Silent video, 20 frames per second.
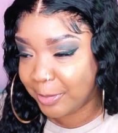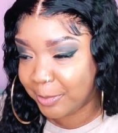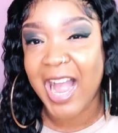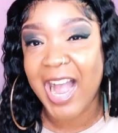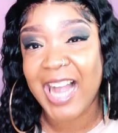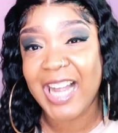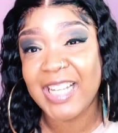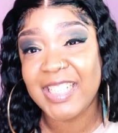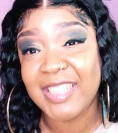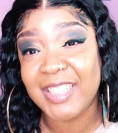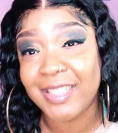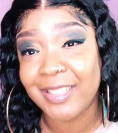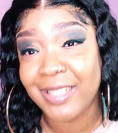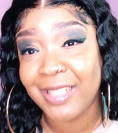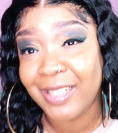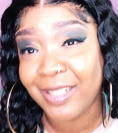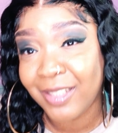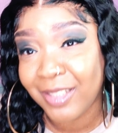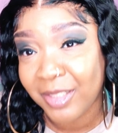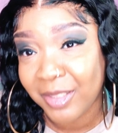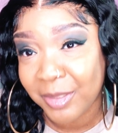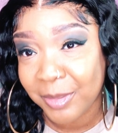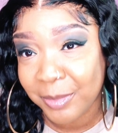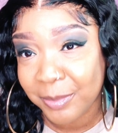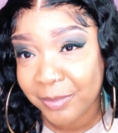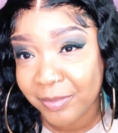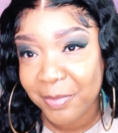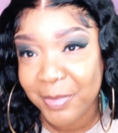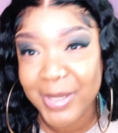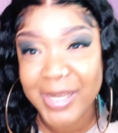I see
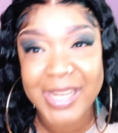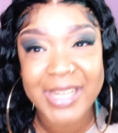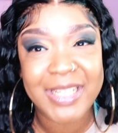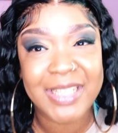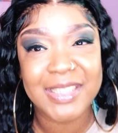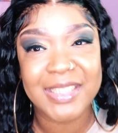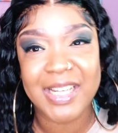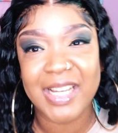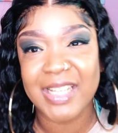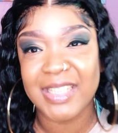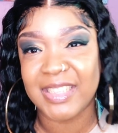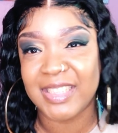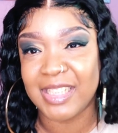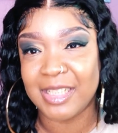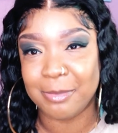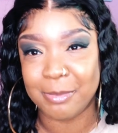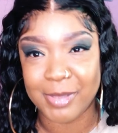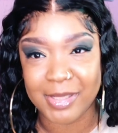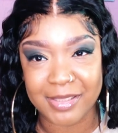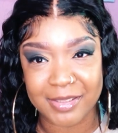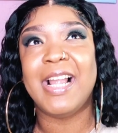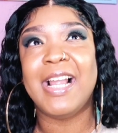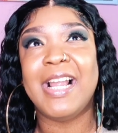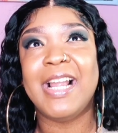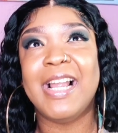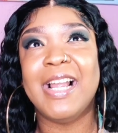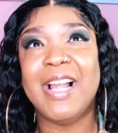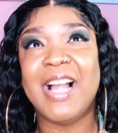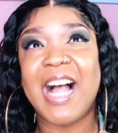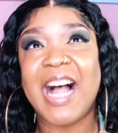him, but he does not see me.
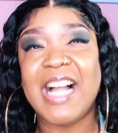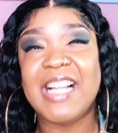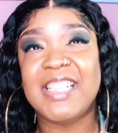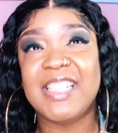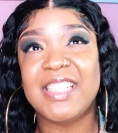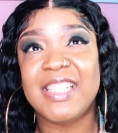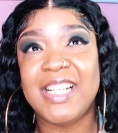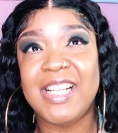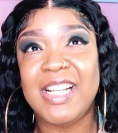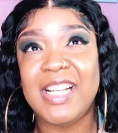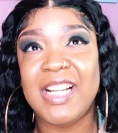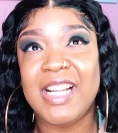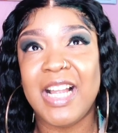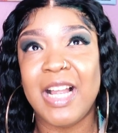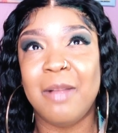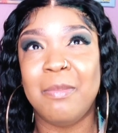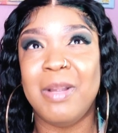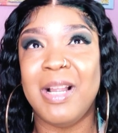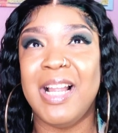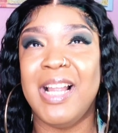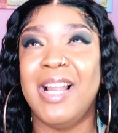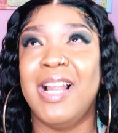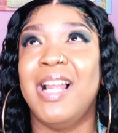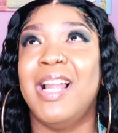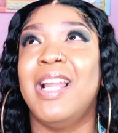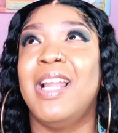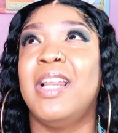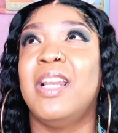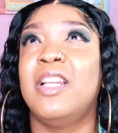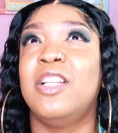And I see him
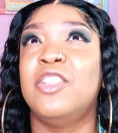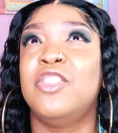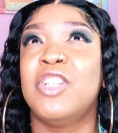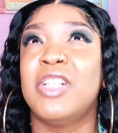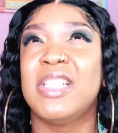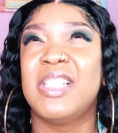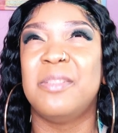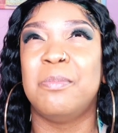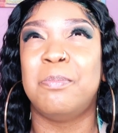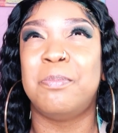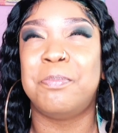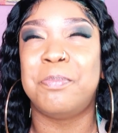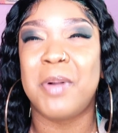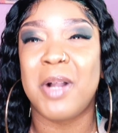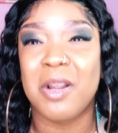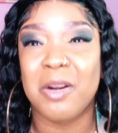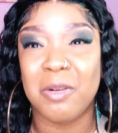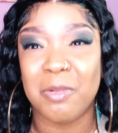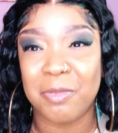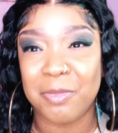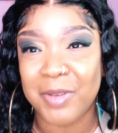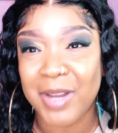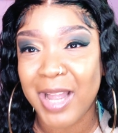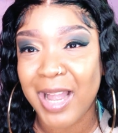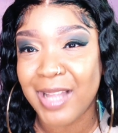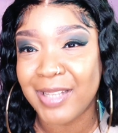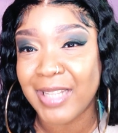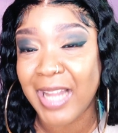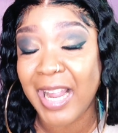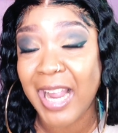and just
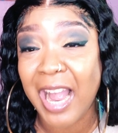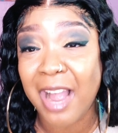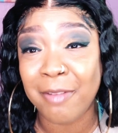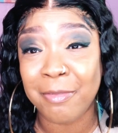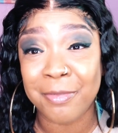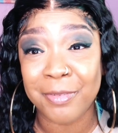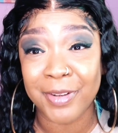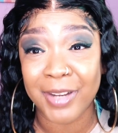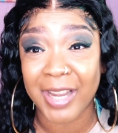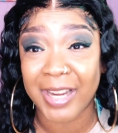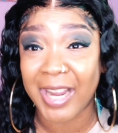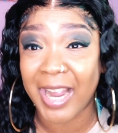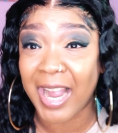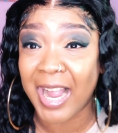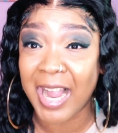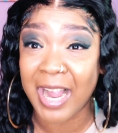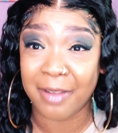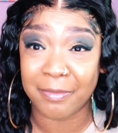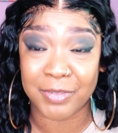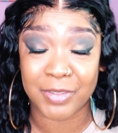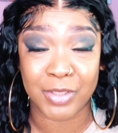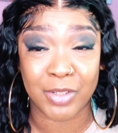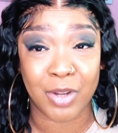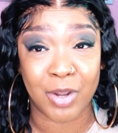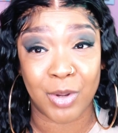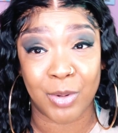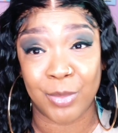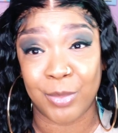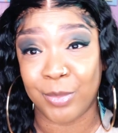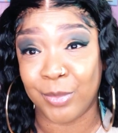butterflies. Like, I feel like I have to
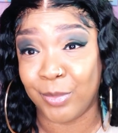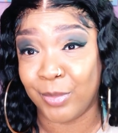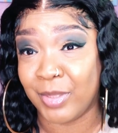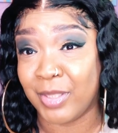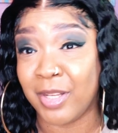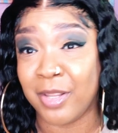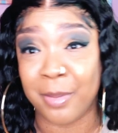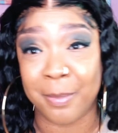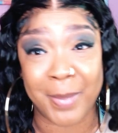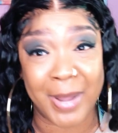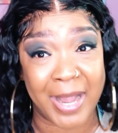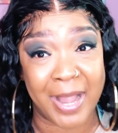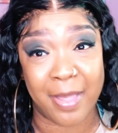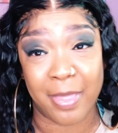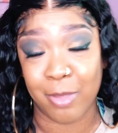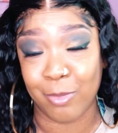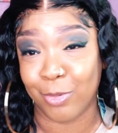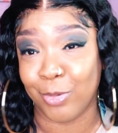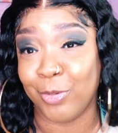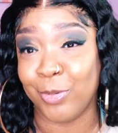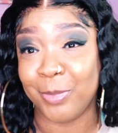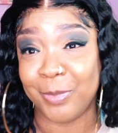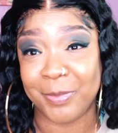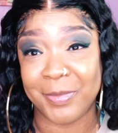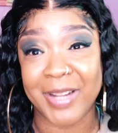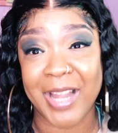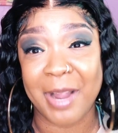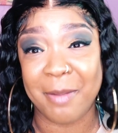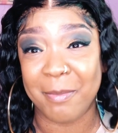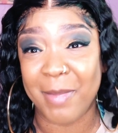go to the bathroom.
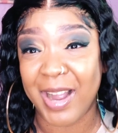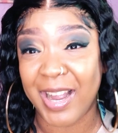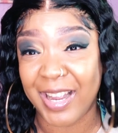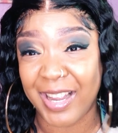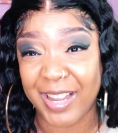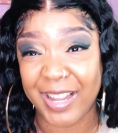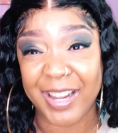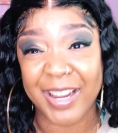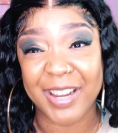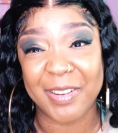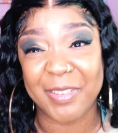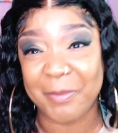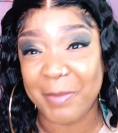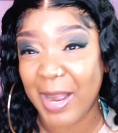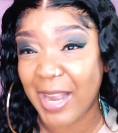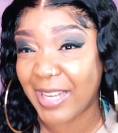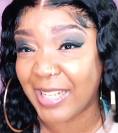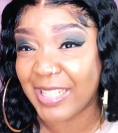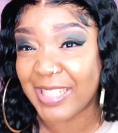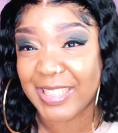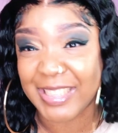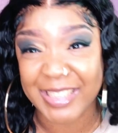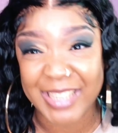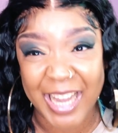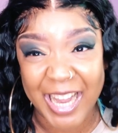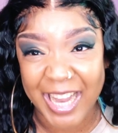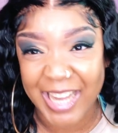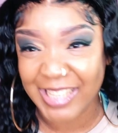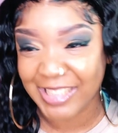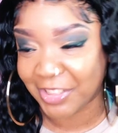Like my my
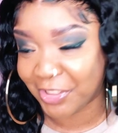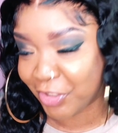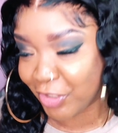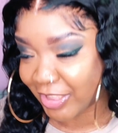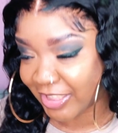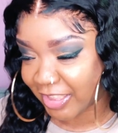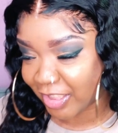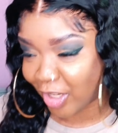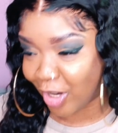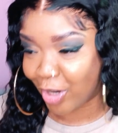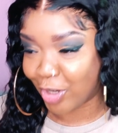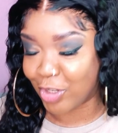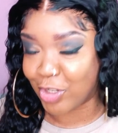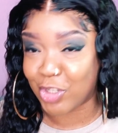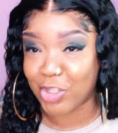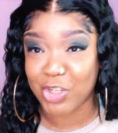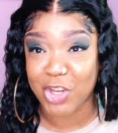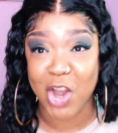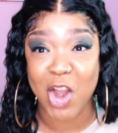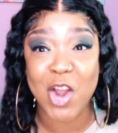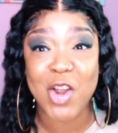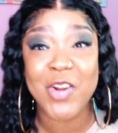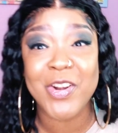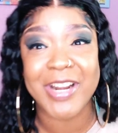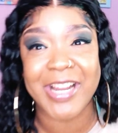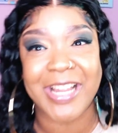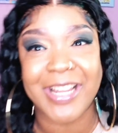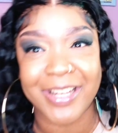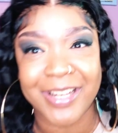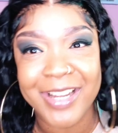insides just start
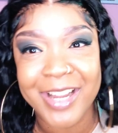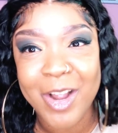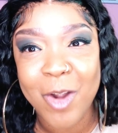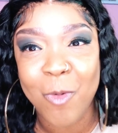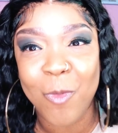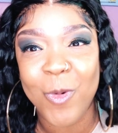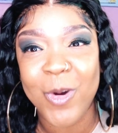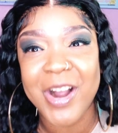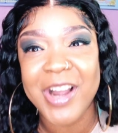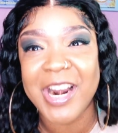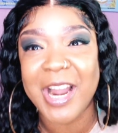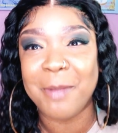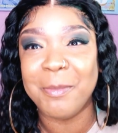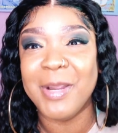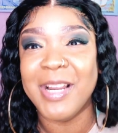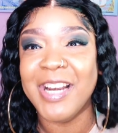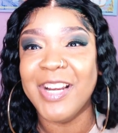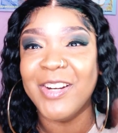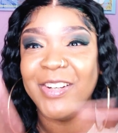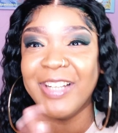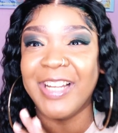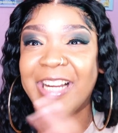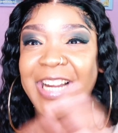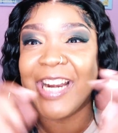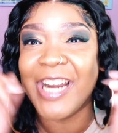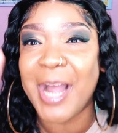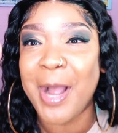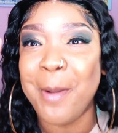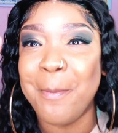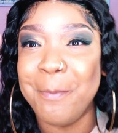churning. One, I'm in here
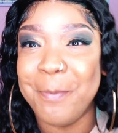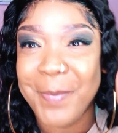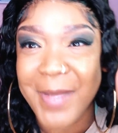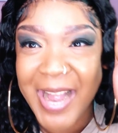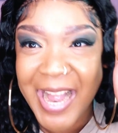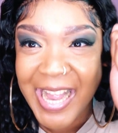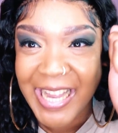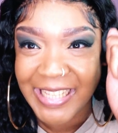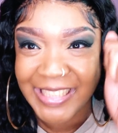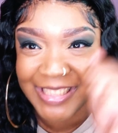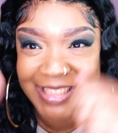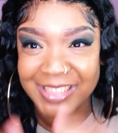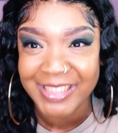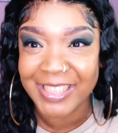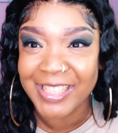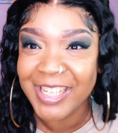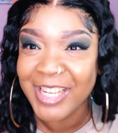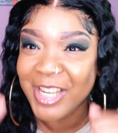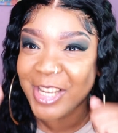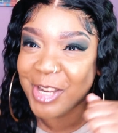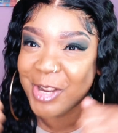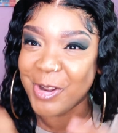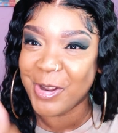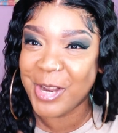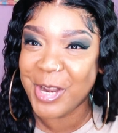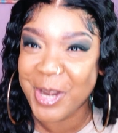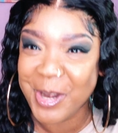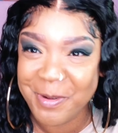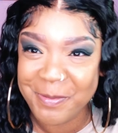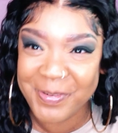looking a mess. You
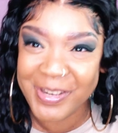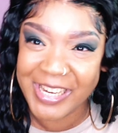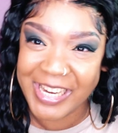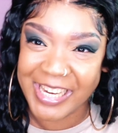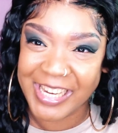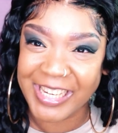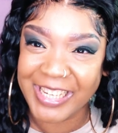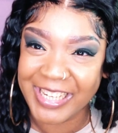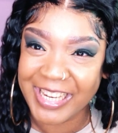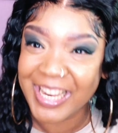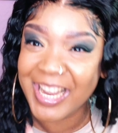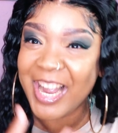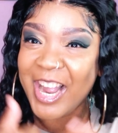hear me?